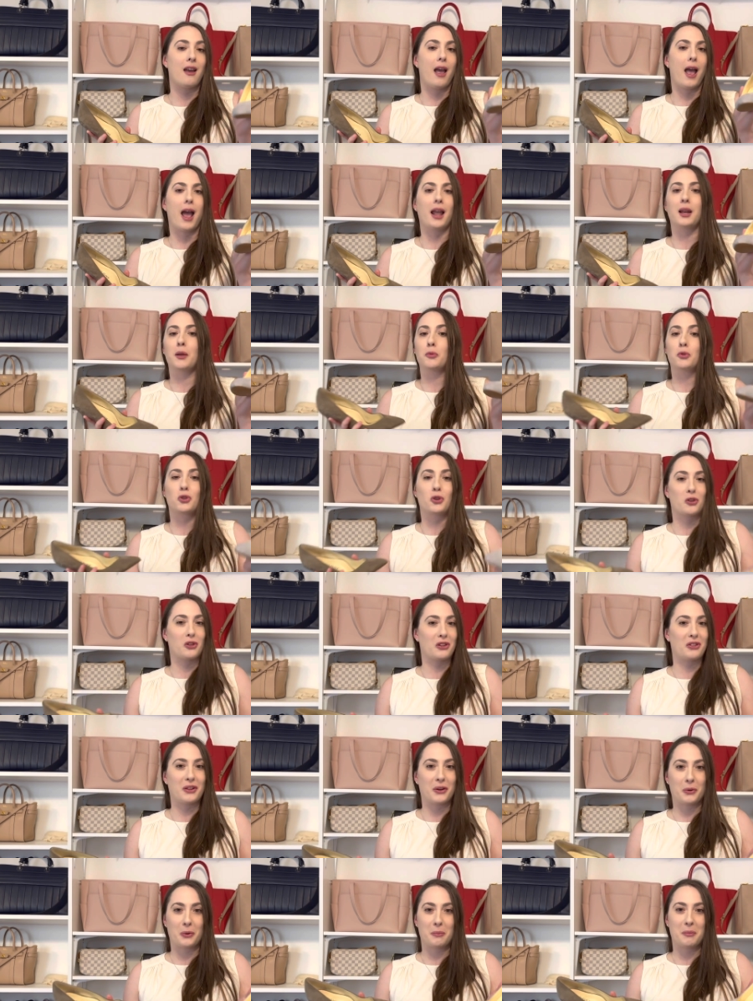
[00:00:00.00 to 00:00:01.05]
And I'm sure that
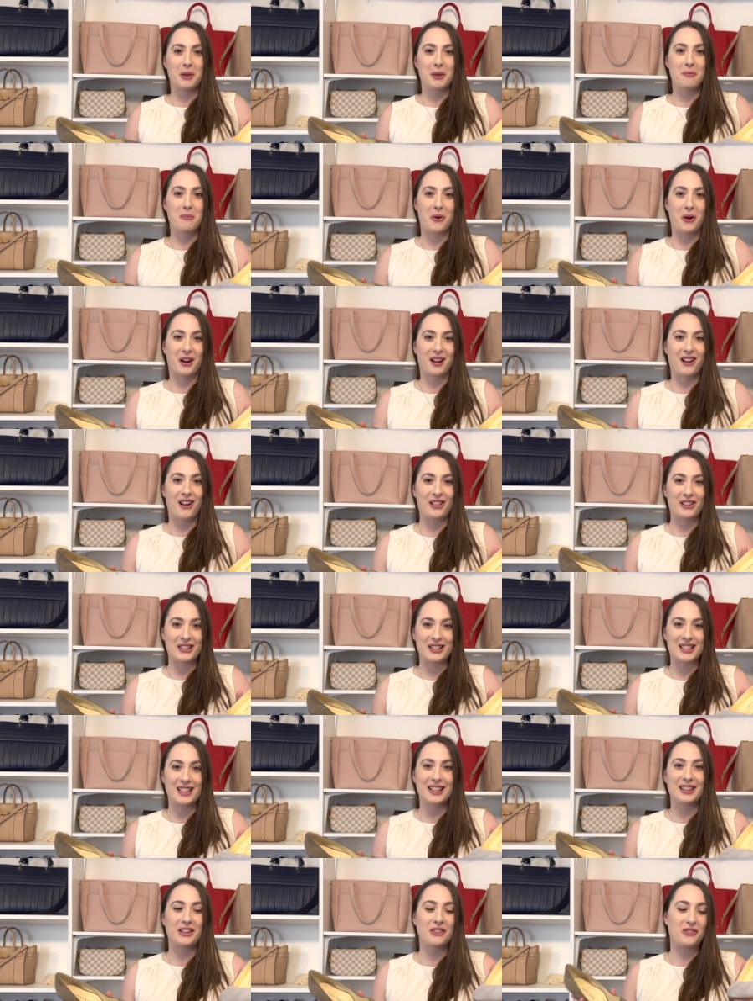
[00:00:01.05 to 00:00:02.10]
there will be more colors
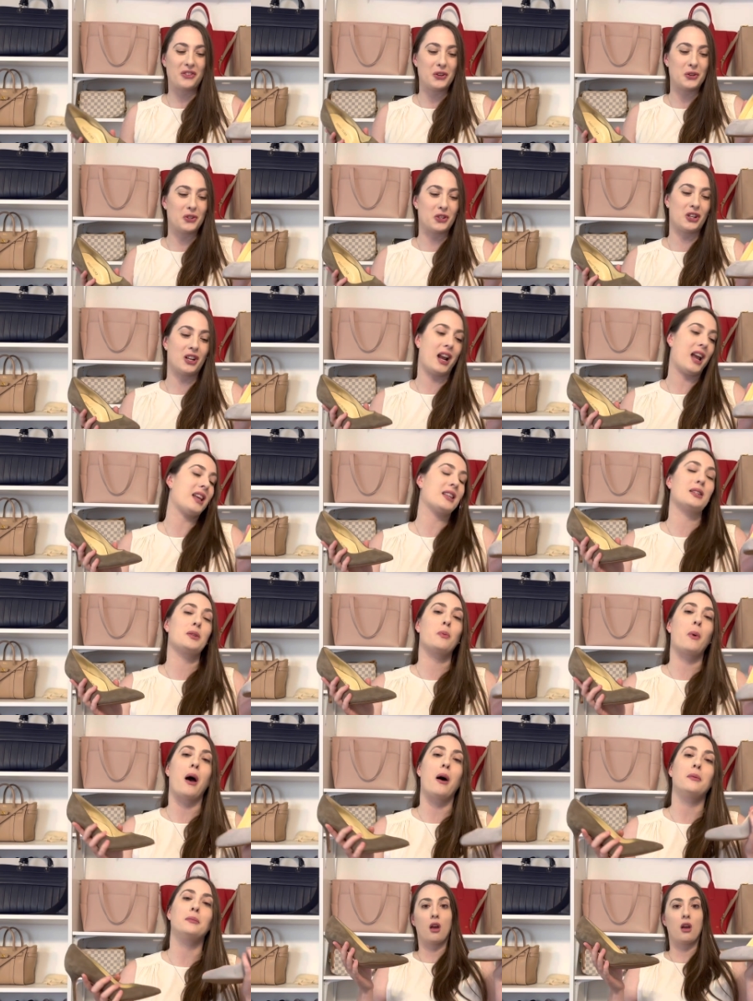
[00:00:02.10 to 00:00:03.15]
in the future as
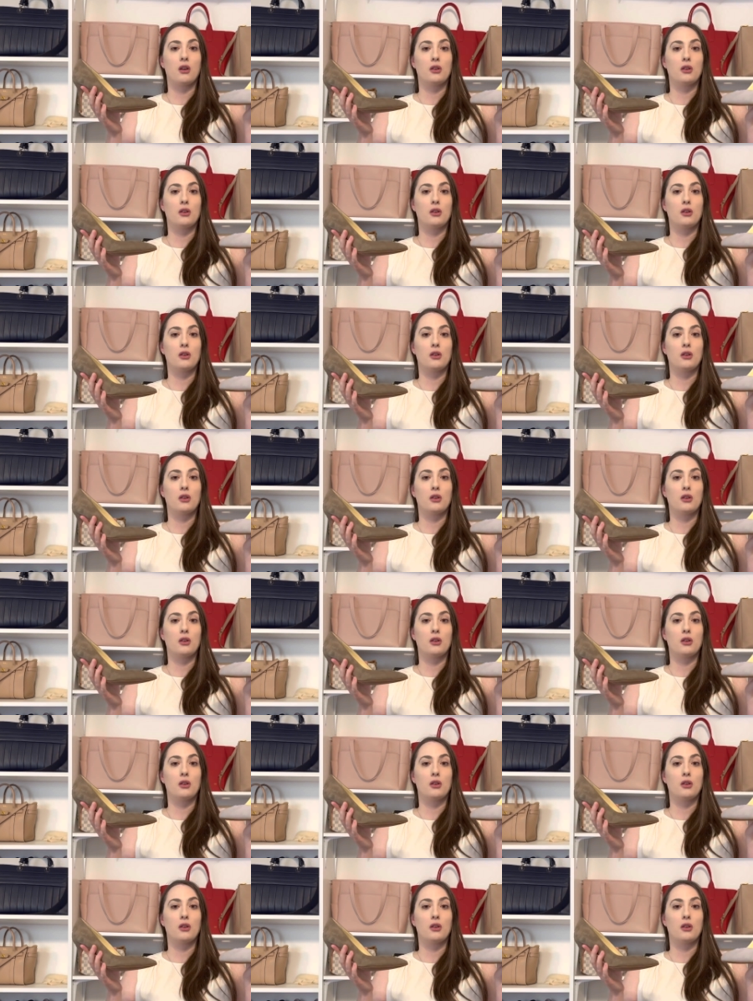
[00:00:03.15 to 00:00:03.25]
well.